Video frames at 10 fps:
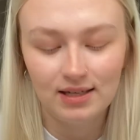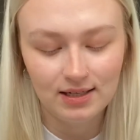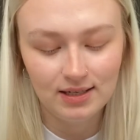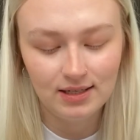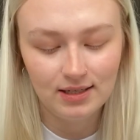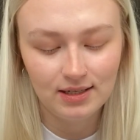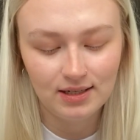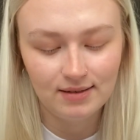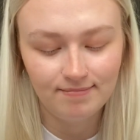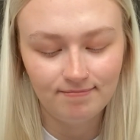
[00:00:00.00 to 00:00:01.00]
And
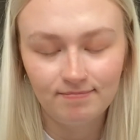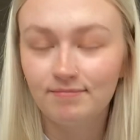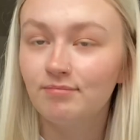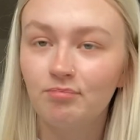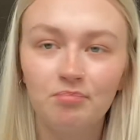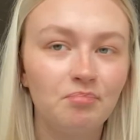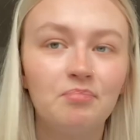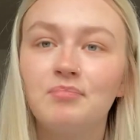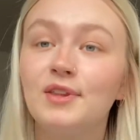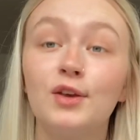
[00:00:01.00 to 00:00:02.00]

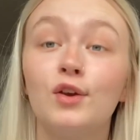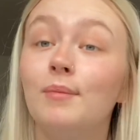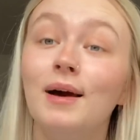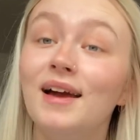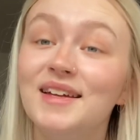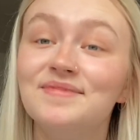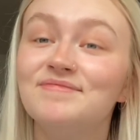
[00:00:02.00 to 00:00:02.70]
goodbye.